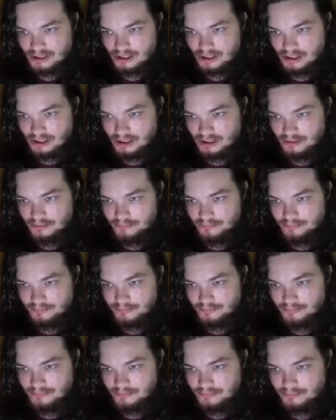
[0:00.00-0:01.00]
Um,
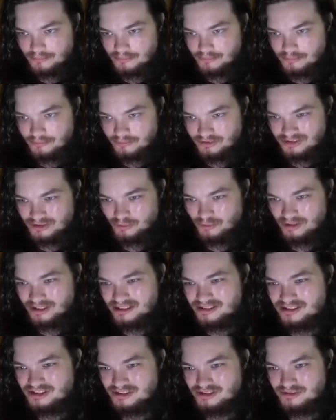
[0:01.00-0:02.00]
so why
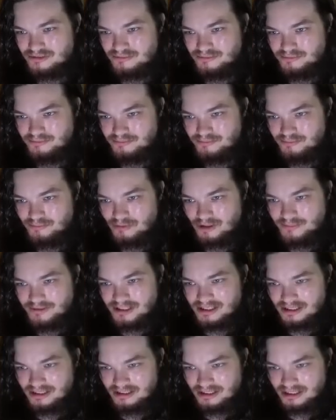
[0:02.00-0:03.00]
is this? Why am I
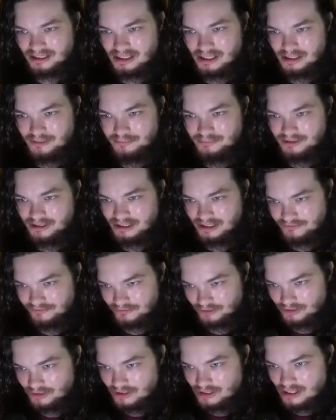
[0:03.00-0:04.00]
getting like unpin
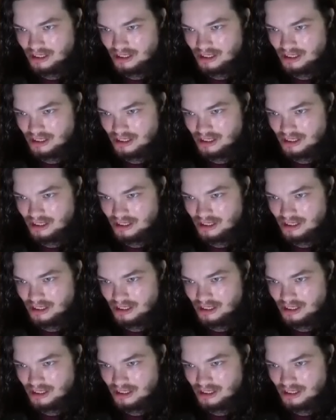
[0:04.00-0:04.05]
after?